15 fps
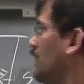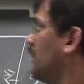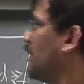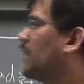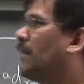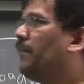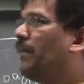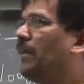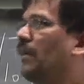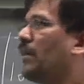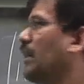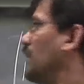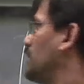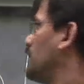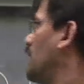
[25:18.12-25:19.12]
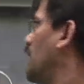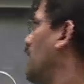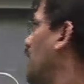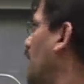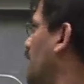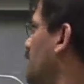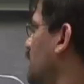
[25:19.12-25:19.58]
the compiler can
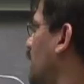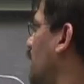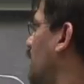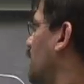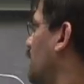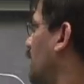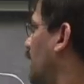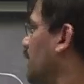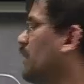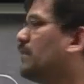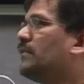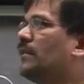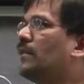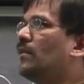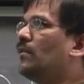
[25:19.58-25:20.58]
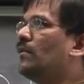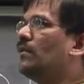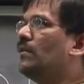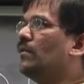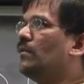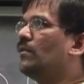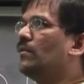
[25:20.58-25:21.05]
say, I started address 0
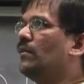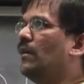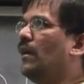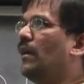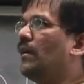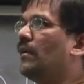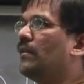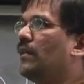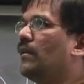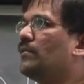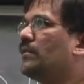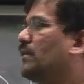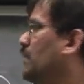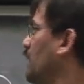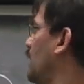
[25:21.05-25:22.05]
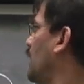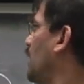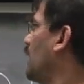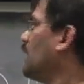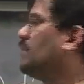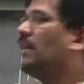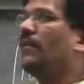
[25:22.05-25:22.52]
to 100,000.
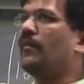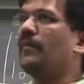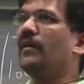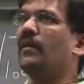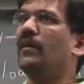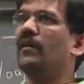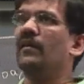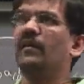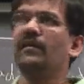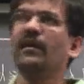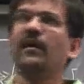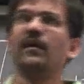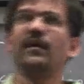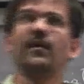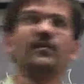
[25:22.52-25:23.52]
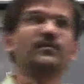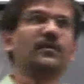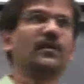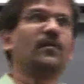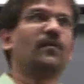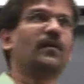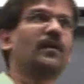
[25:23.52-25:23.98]
It doesn't have to be 10,
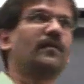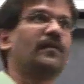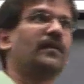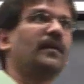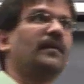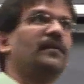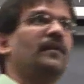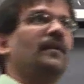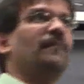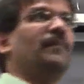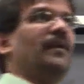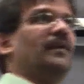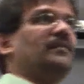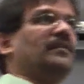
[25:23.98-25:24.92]
0 or whatever, right? But